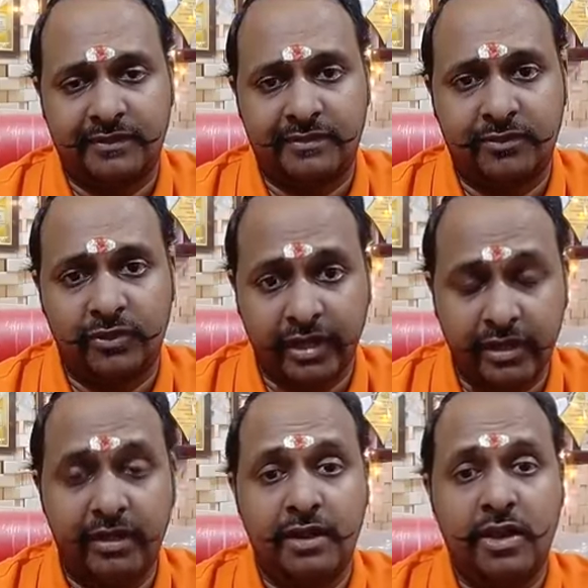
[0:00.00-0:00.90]

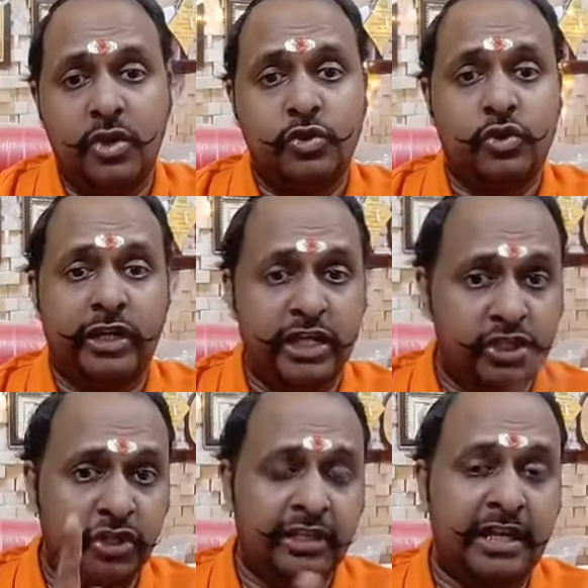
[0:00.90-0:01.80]
Okay? So
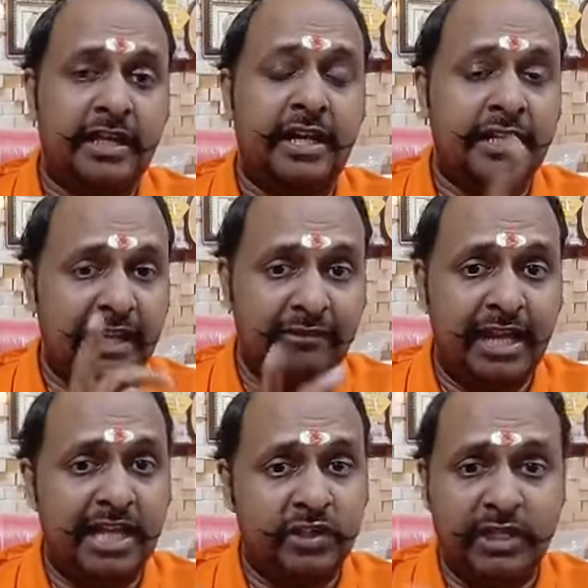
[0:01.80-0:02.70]
ensure that, and they will
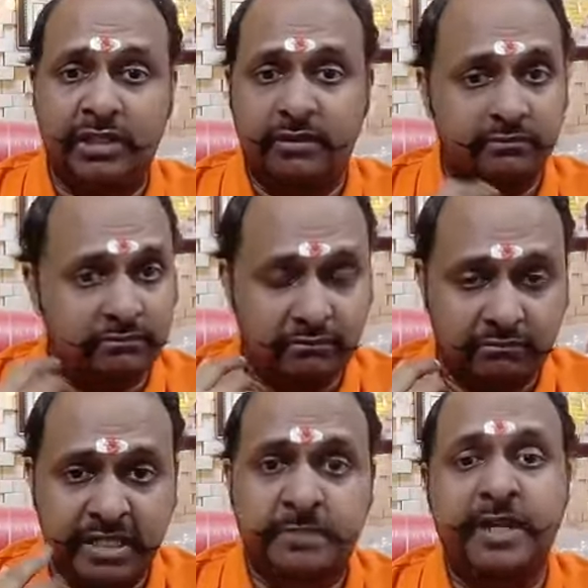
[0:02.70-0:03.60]
actually
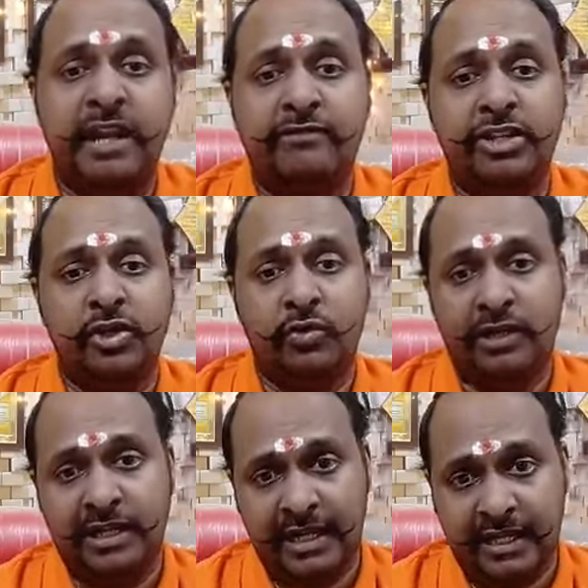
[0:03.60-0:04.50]
misbehave with you
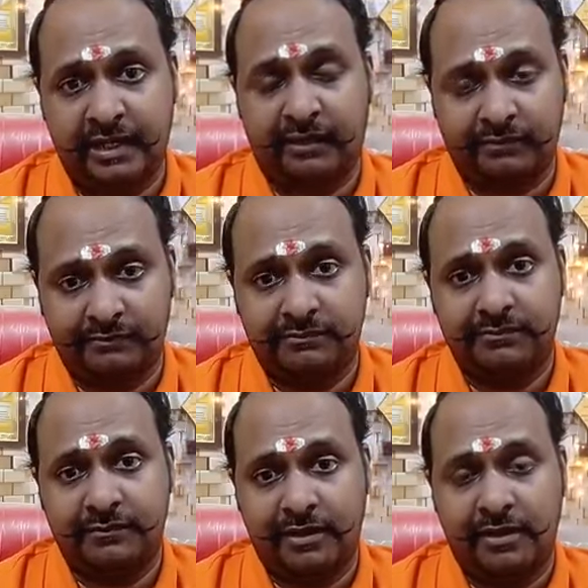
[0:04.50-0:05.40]
only later.
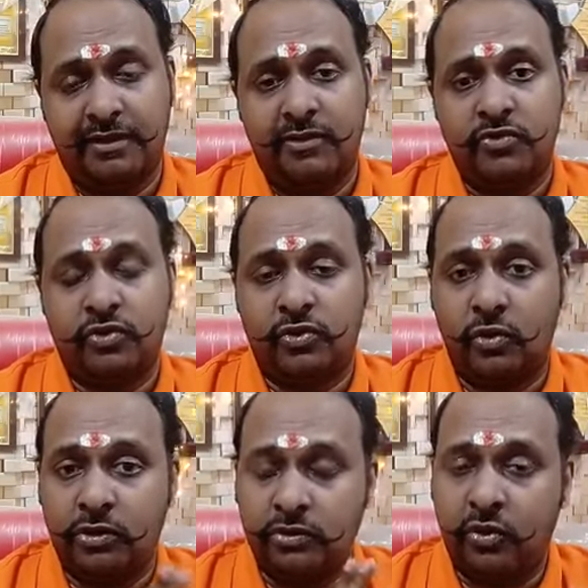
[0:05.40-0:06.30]
So
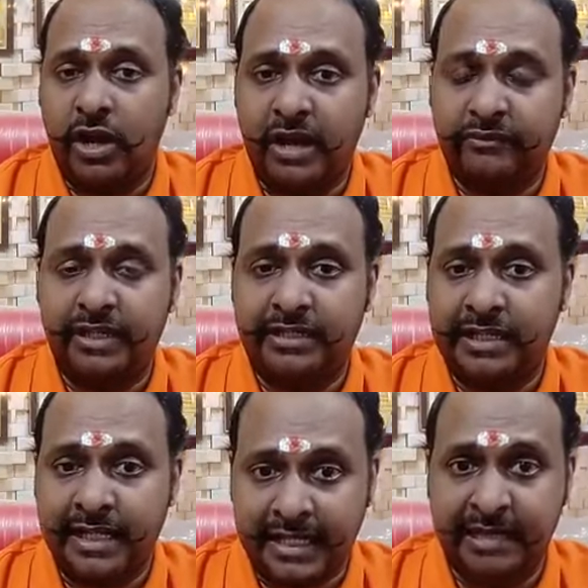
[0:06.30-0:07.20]
don't go after the
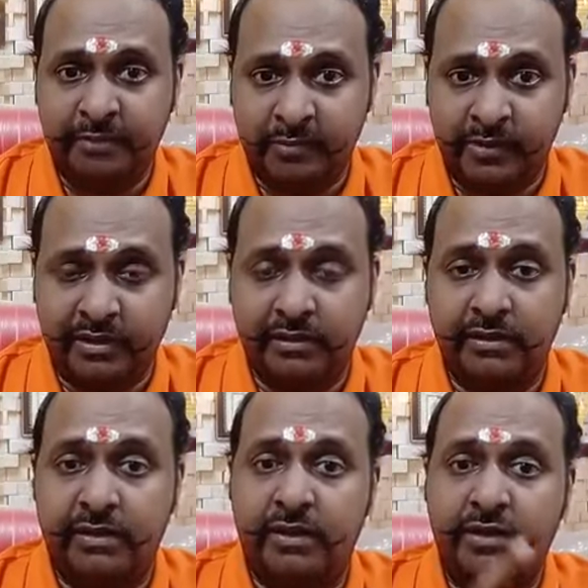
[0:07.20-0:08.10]
lenient people,
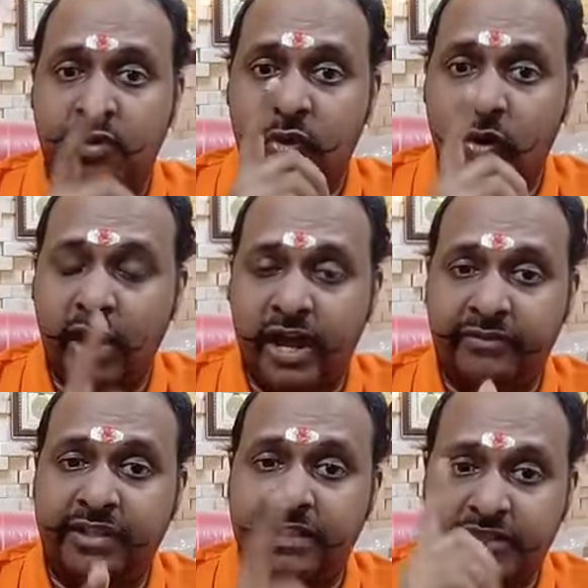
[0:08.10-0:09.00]
go
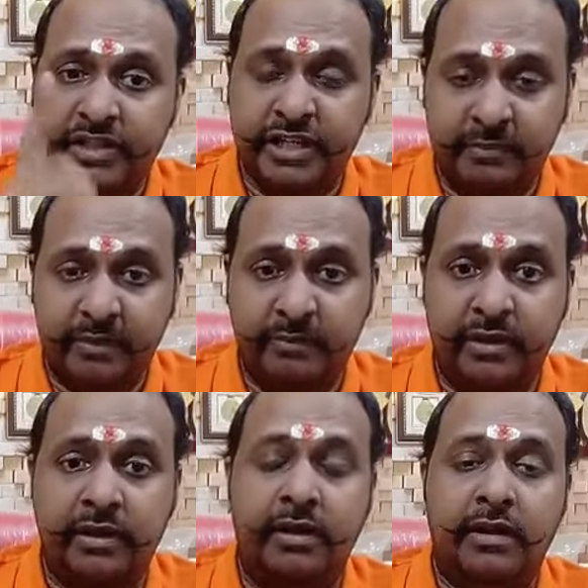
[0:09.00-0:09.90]
after the strict
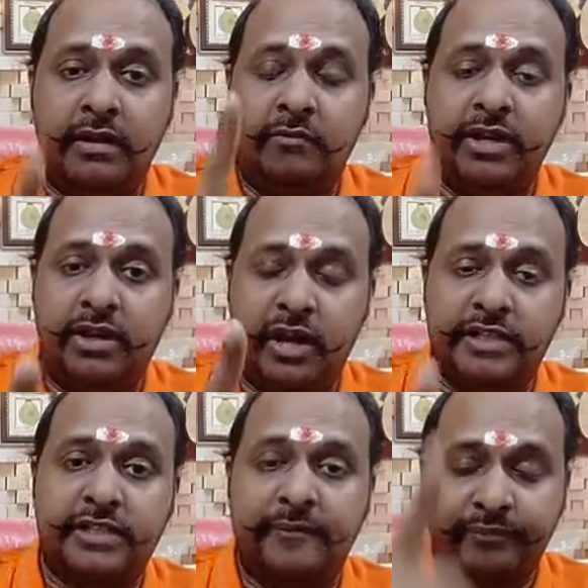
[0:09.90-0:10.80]
people,
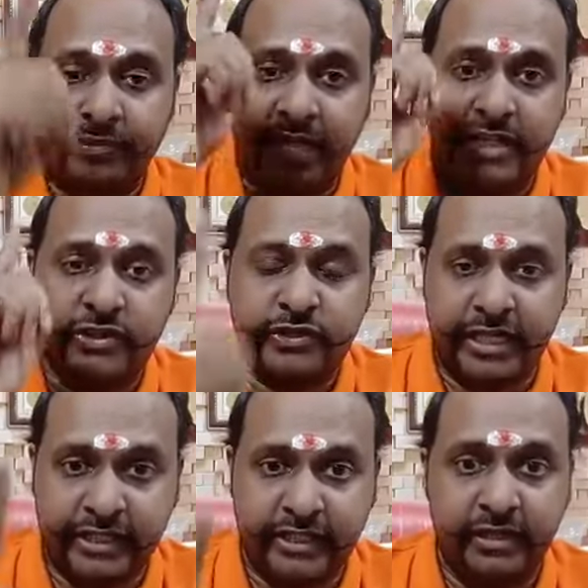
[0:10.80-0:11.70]
because a
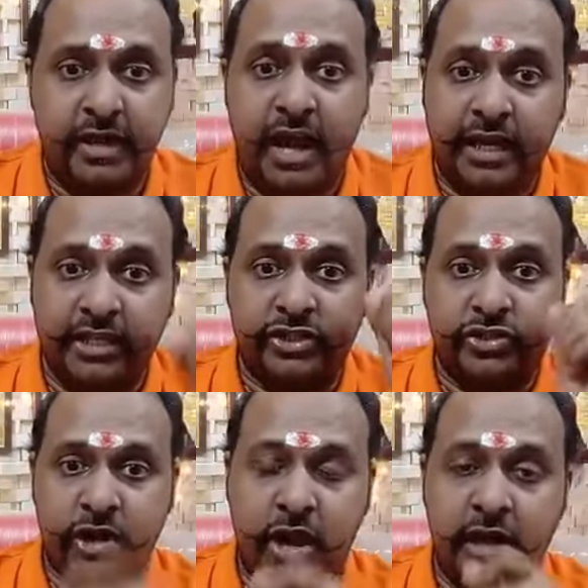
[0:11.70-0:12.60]
strict and a
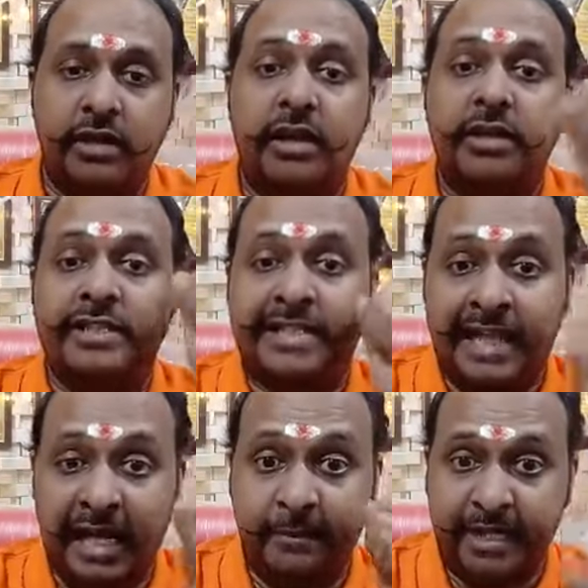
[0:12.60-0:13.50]
strong
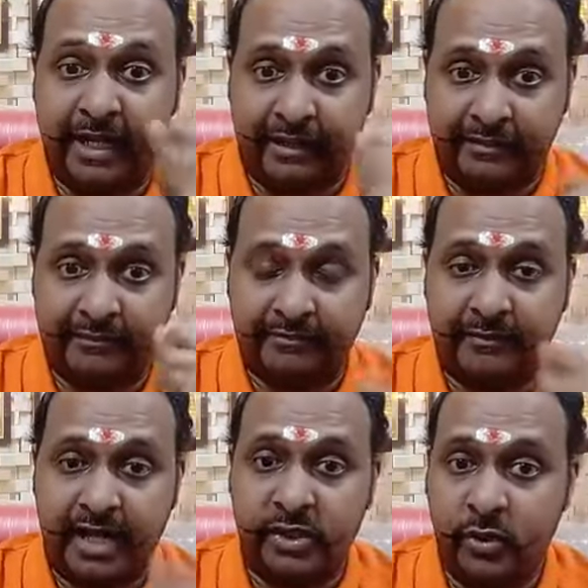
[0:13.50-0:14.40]
sculptor,
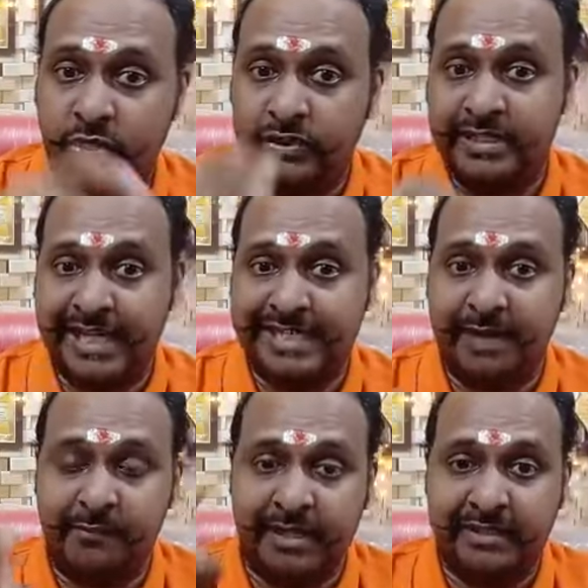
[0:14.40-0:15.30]
I told you this
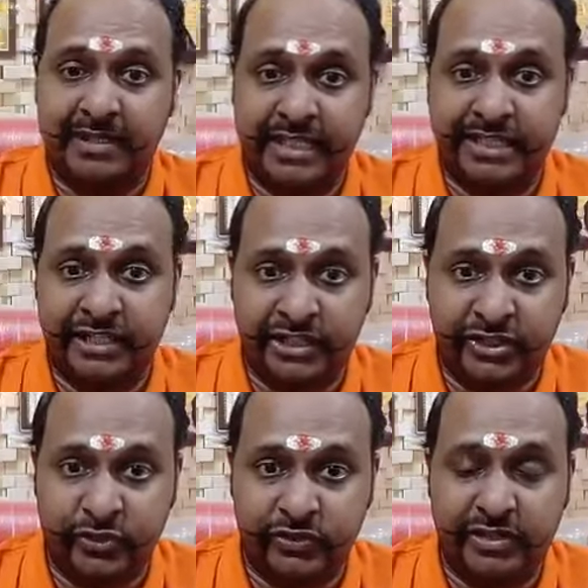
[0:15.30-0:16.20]
example in the teacher's
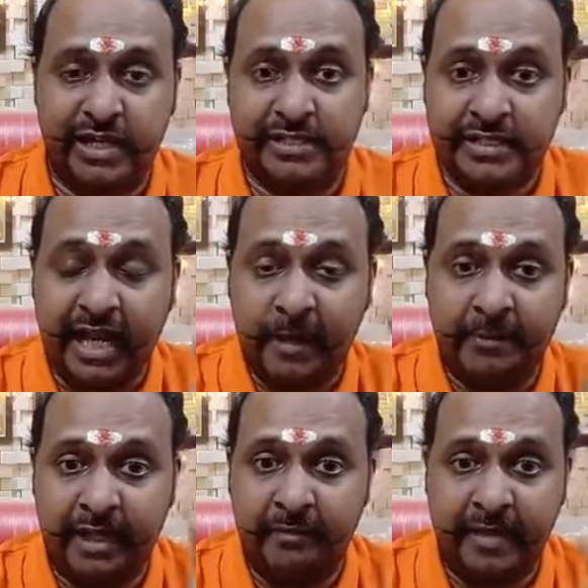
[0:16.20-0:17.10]
issues, that
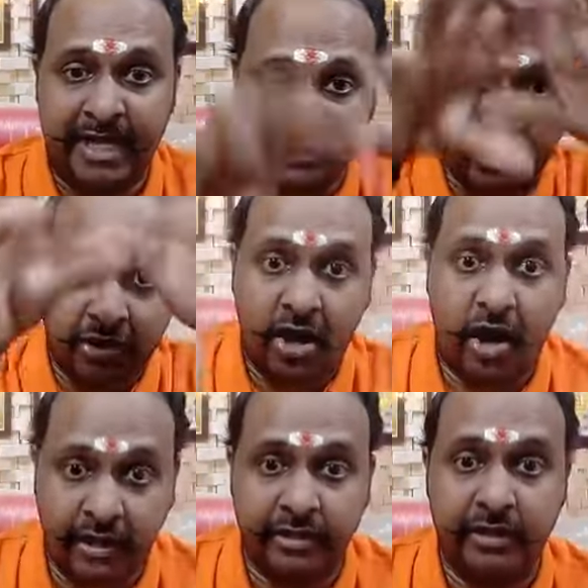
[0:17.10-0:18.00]
sculptor makes the
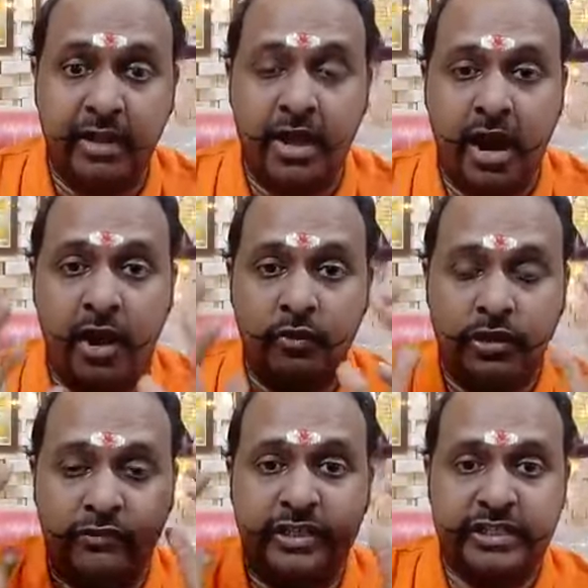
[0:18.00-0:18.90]
god out
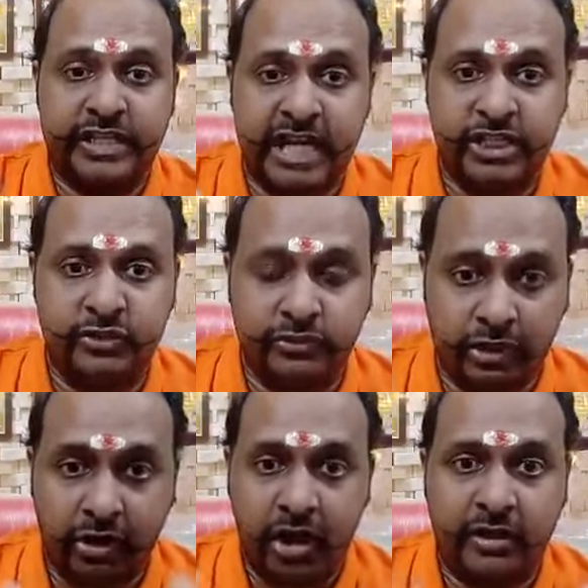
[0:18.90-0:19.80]
of the statue, the
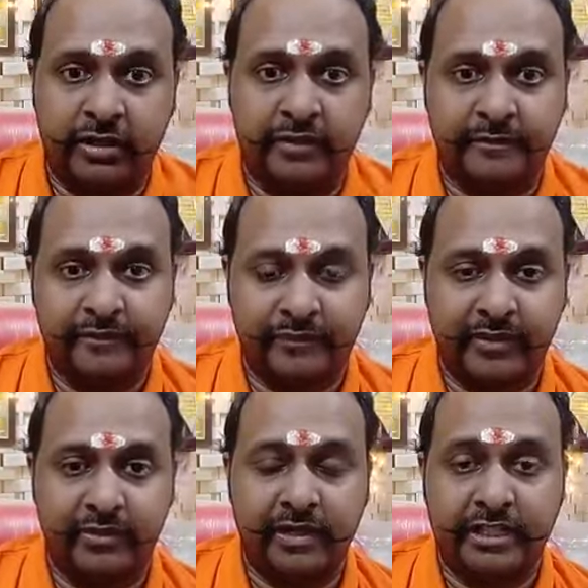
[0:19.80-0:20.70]
rock.
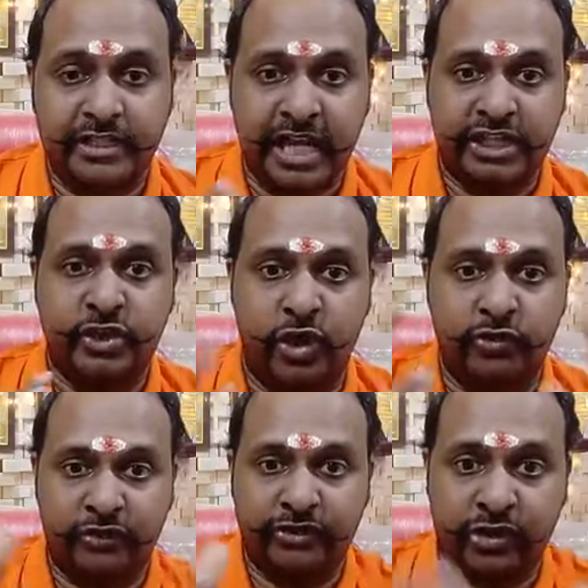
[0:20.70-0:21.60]
Okay, the statue
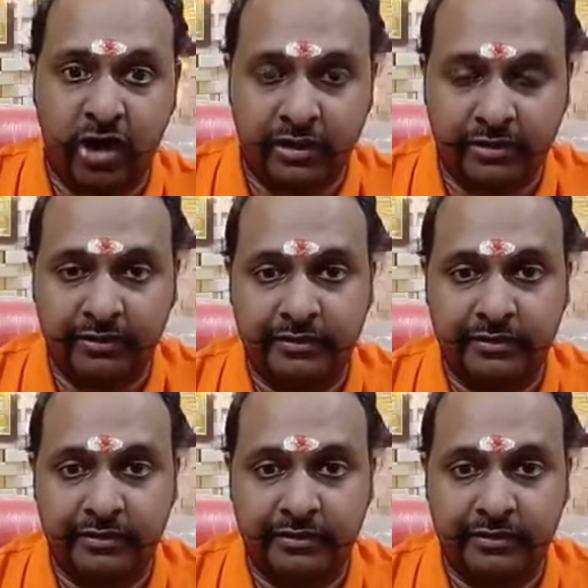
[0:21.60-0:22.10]
out of the rock.